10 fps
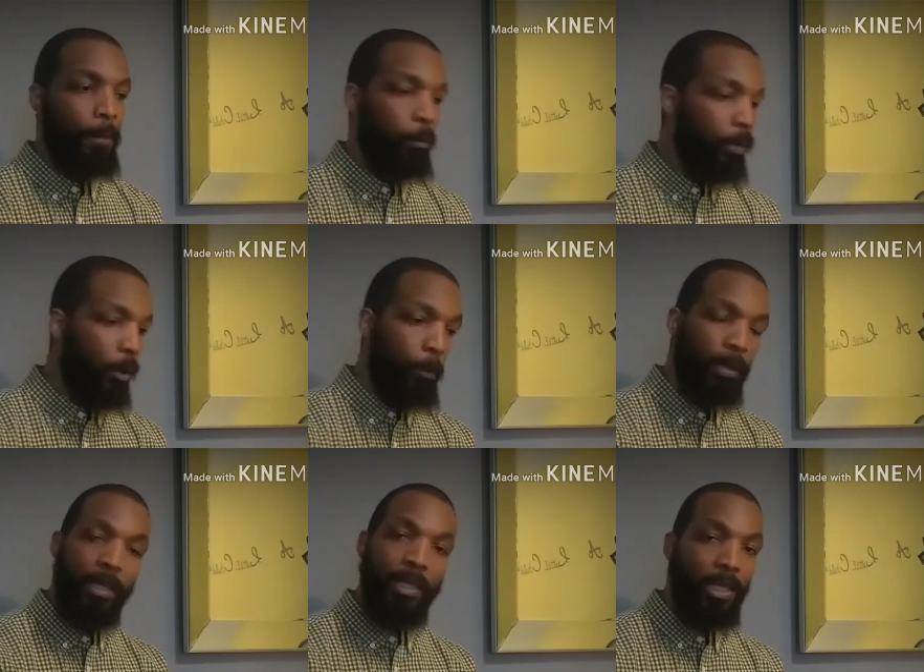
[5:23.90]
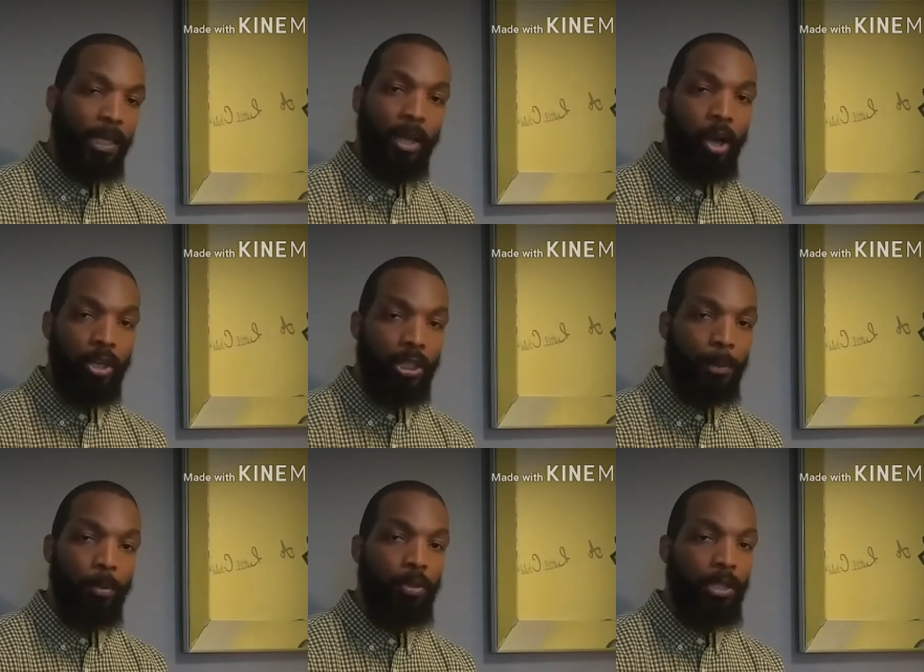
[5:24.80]
we don't put any harsh
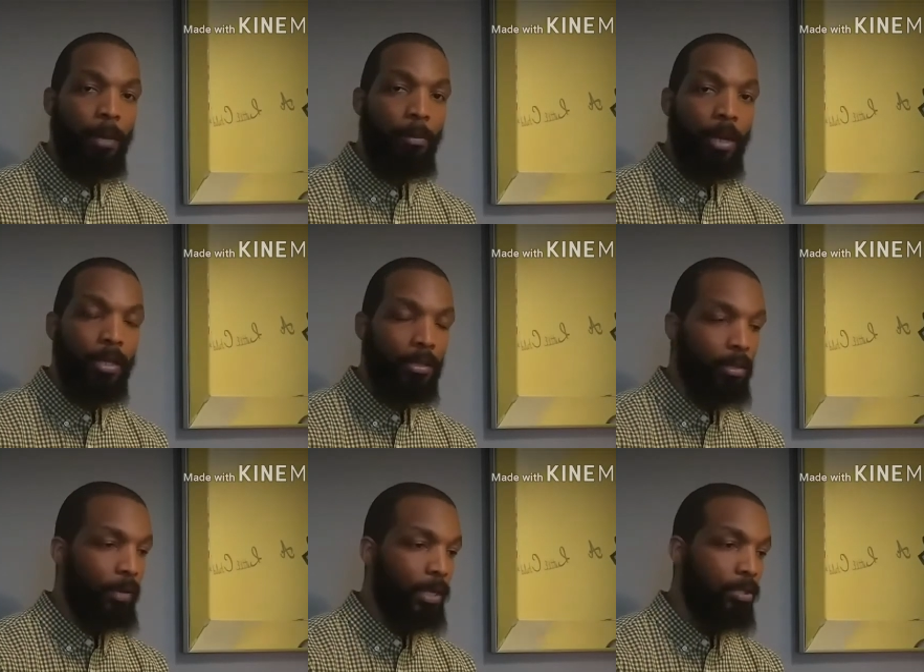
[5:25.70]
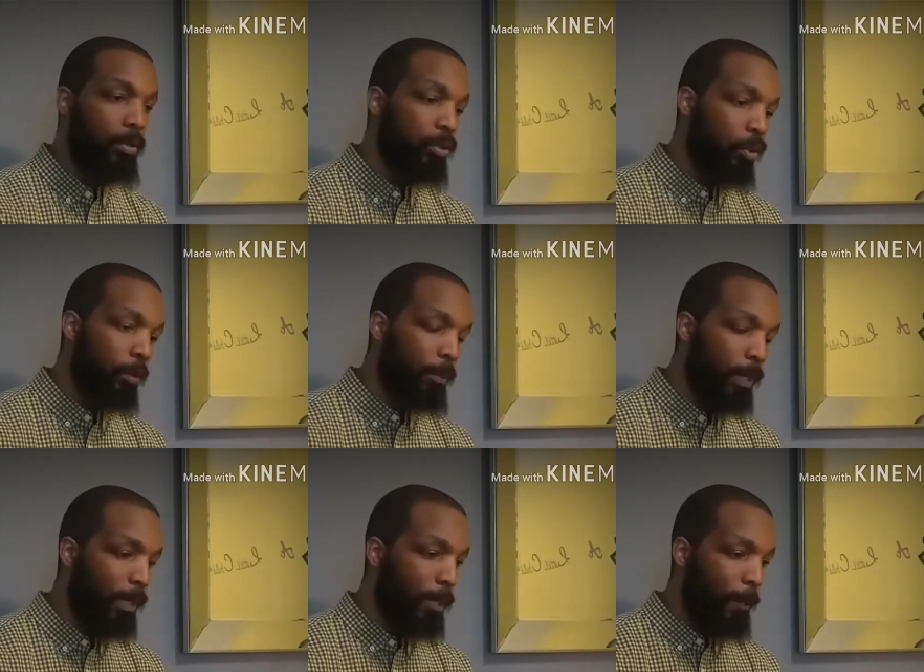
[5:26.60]
chemicals in our products. All right, so it's going to
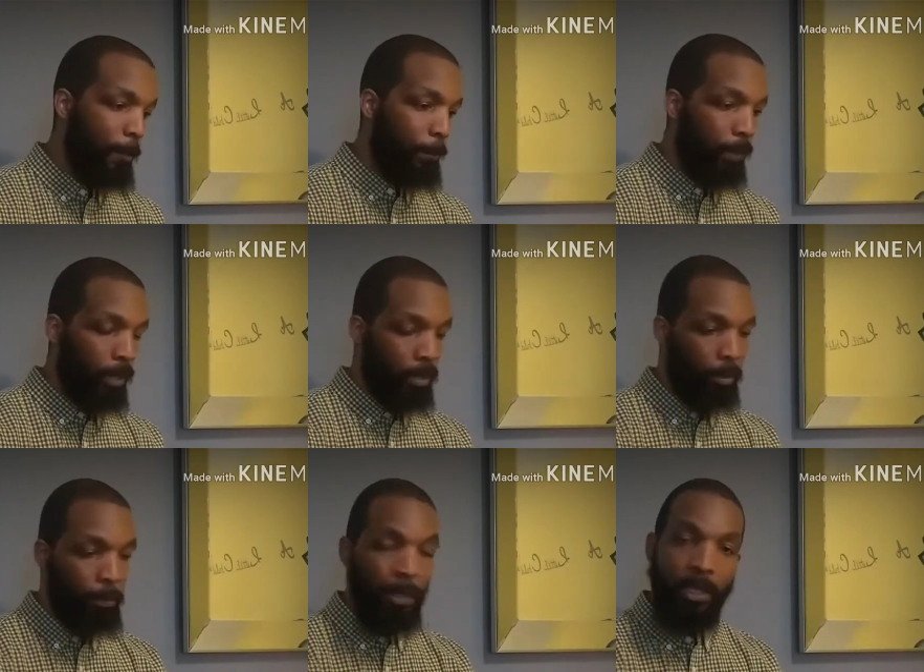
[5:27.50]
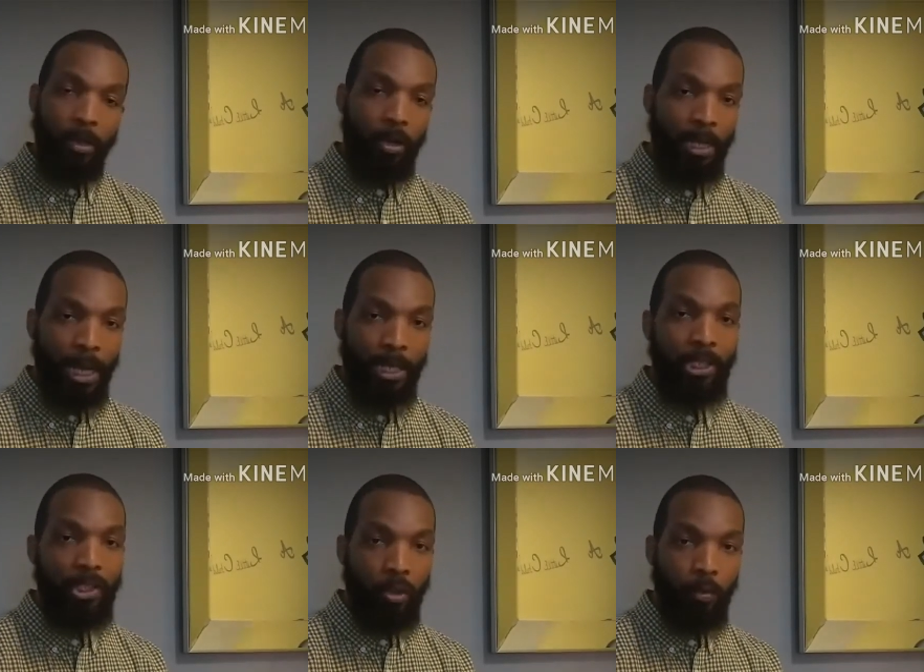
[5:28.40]
be a completely organic
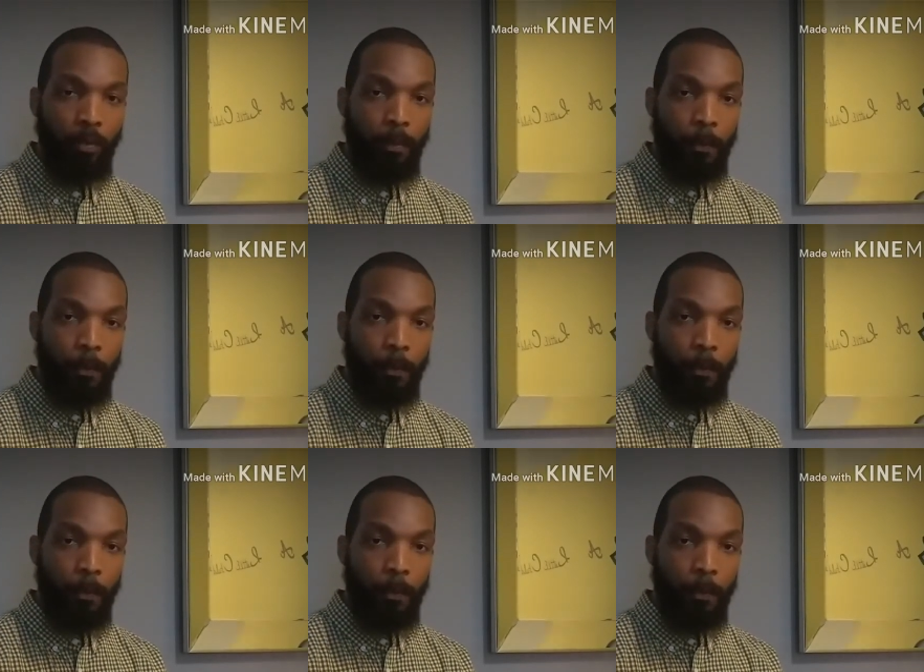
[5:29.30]
soap.